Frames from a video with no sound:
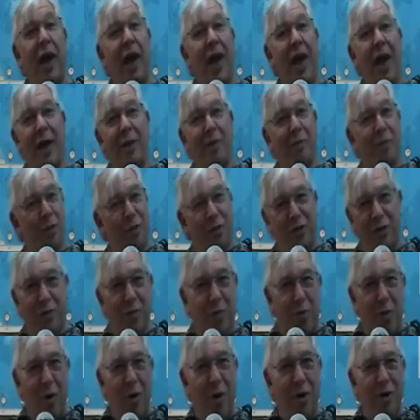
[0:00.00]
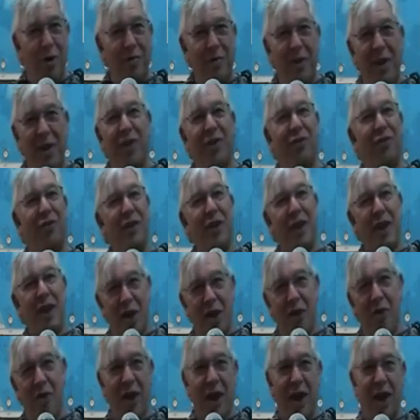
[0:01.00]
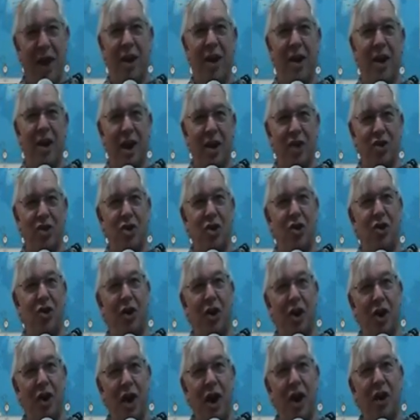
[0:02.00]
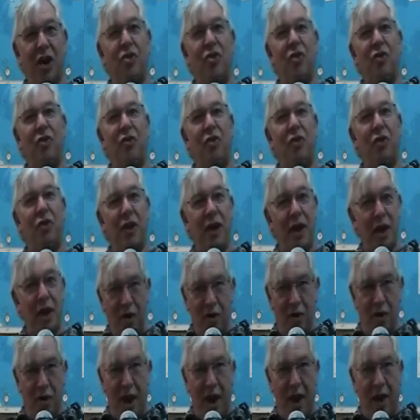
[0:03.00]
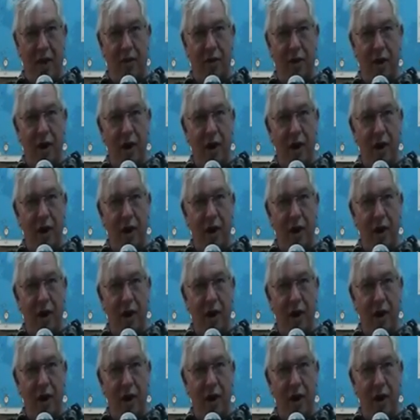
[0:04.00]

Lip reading: and most important is the internet connection to connect you to the internet.